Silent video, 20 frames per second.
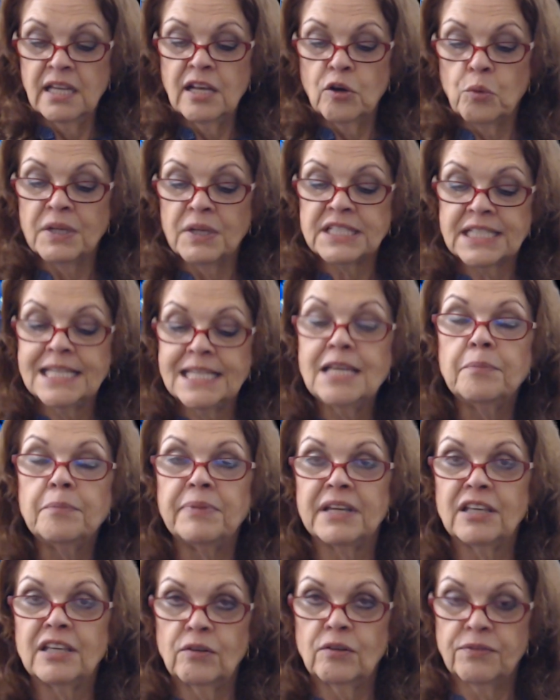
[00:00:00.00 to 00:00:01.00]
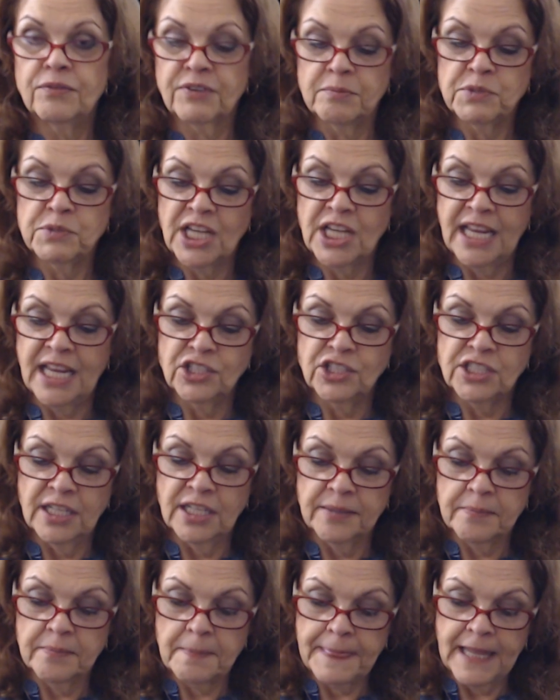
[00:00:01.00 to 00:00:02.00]
What's keeping you from
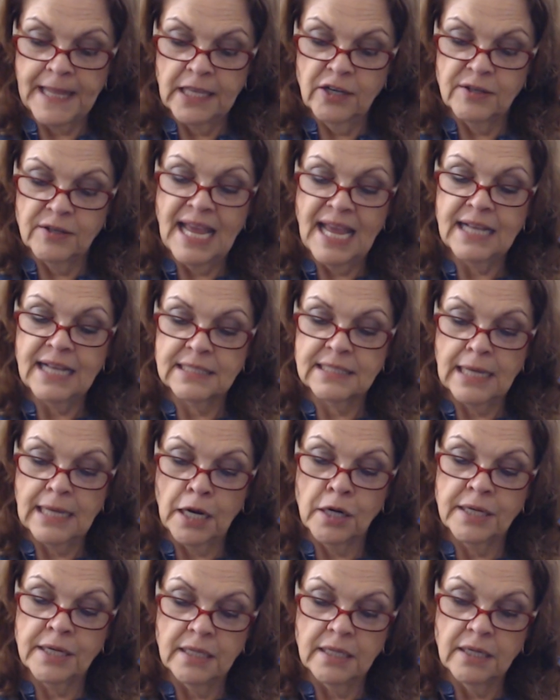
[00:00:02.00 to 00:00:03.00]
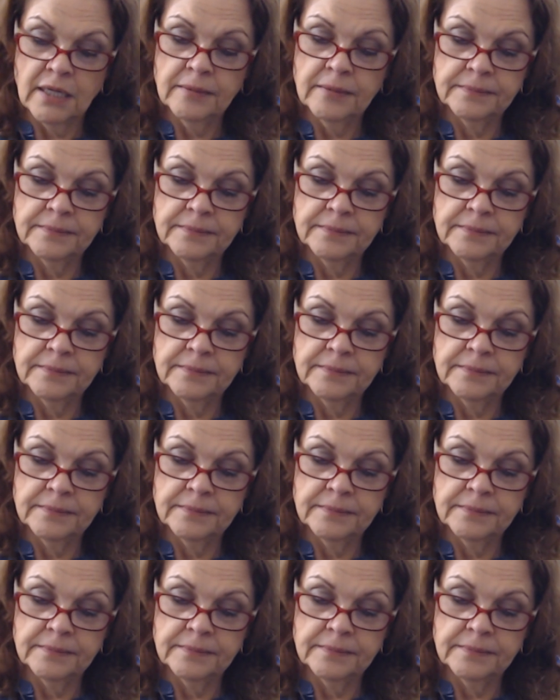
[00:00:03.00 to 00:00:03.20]
changing? Your next card here.